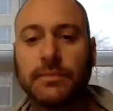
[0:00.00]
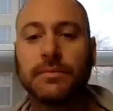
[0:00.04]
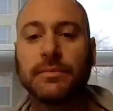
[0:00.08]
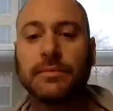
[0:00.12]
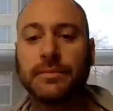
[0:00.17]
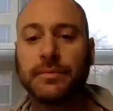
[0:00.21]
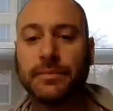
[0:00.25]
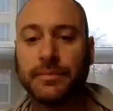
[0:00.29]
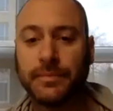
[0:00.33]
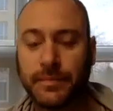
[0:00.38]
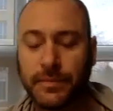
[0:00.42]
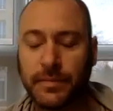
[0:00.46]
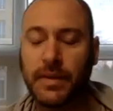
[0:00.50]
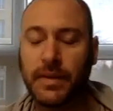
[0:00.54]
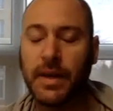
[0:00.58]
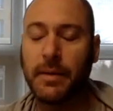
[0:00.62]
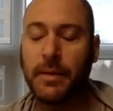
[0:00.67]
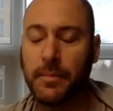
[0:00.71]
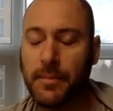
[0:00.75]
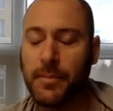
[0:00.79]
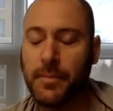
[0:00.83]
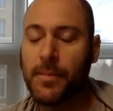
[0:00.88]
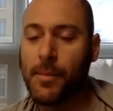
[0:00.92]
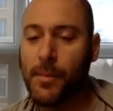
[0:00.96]
It's easy to
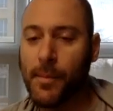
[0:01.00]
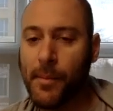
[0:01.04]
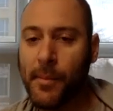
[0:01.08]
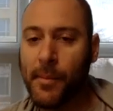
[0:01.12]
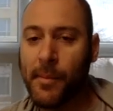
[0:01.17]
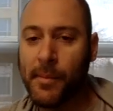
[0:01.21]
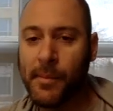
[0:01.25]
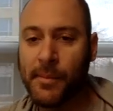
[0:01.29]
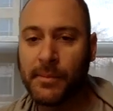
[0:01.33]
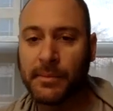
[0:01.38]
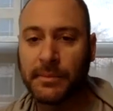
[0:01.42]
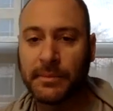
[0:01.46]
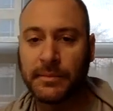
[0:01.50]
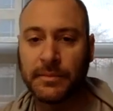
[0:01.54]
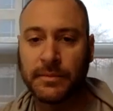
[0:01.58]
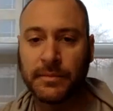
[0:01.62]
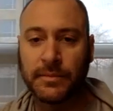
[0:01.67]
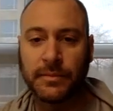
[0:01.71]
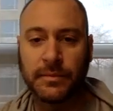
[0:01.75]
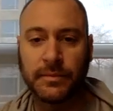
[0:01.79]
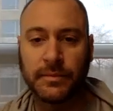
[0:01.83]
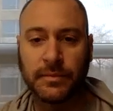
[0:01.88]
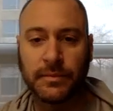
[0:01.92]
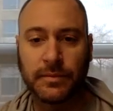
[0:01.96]
say these things, but
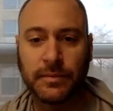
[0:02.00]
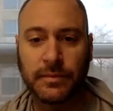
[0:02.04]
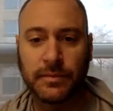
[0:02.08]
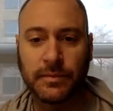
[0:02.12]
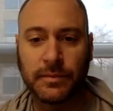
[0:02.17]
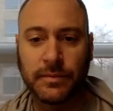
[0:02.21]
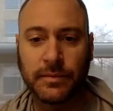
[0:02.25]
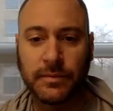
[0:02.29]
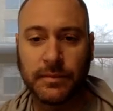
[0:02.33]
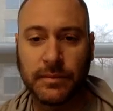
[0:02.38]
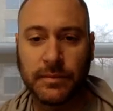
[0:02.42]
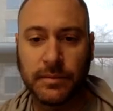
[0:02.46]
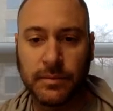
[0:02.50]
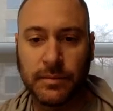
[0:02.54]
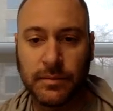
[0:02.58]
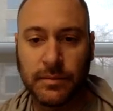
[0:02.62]
when I got